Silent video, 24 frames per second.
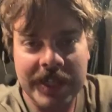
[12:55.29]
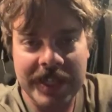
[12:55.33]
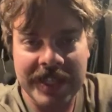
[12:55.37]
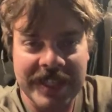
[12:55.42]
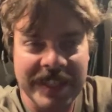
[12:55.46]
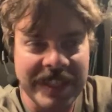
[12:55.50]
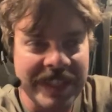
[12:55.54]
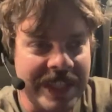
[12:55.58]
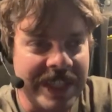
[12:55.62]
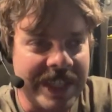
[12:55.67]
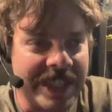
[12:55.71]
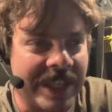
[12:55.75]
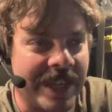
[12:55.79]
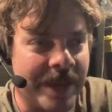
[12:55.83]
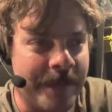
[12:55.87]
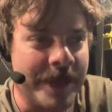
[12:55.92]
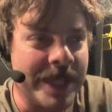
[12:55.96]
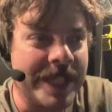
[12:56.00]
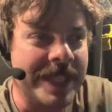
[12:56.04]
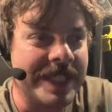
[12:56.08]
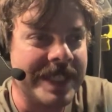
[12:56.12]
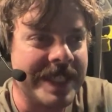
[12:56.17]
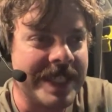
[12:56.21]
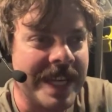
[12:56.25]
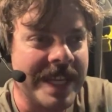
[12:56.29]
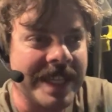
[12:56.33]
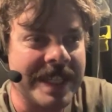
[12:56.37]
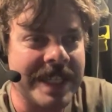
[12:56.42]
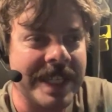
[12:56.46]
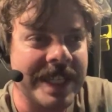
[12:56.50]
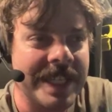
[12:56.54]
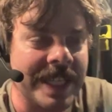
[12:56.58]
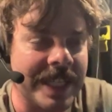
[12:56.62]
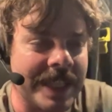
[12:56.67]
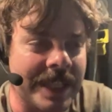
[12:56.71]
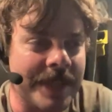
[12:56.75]
Like, I mean, this
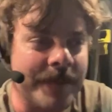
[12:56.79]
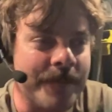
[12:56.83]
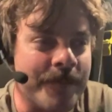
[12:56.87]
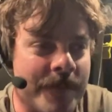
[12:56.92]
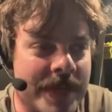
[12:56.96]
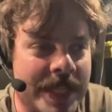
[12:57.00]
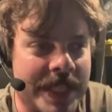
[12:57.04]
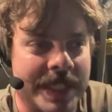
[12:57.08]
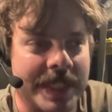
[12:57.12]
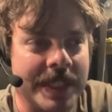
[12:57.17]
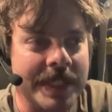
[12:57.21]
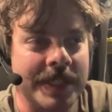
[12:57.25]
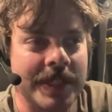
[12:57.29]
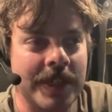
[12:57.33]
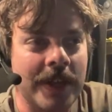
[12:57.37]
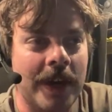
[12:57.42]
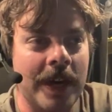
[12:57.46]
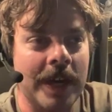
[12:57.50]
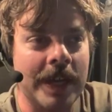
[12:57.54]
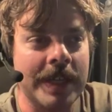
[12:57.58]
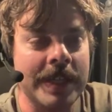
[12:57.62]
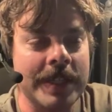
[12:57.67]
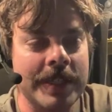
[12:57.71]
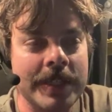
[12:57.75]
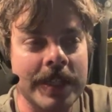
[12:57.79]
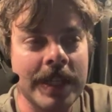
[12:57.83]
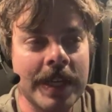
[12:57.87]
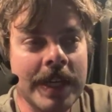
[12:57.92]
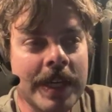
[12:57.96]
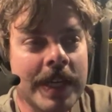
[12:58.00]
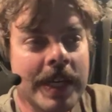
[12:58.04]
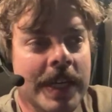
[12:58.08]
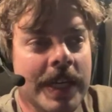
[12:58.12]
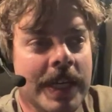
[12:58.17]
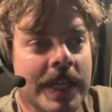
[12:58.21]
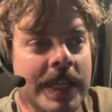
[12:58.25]
idea that the Mises Caucus
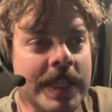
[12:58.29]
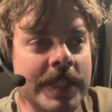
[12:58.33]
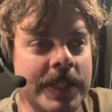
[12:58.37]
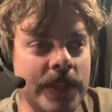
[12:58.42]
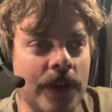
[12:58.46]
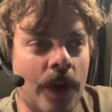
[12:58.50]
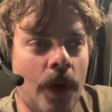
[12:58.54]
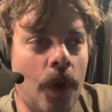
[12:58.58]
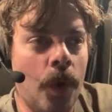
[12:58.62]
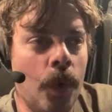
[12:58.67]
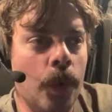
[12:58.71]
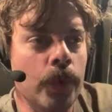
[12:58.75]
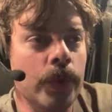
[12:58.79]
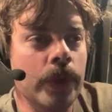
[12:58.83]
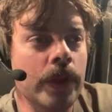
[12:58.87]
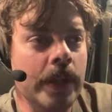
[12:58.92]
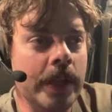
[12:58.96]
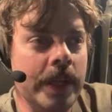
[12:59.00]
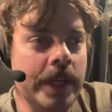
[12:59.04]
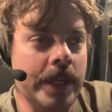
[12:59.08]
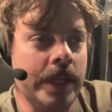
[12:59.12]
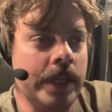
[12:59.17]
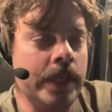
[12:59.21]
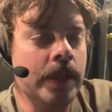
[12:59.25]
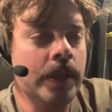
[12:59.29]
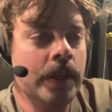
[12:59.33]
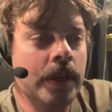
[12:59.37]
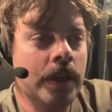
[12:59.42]
is only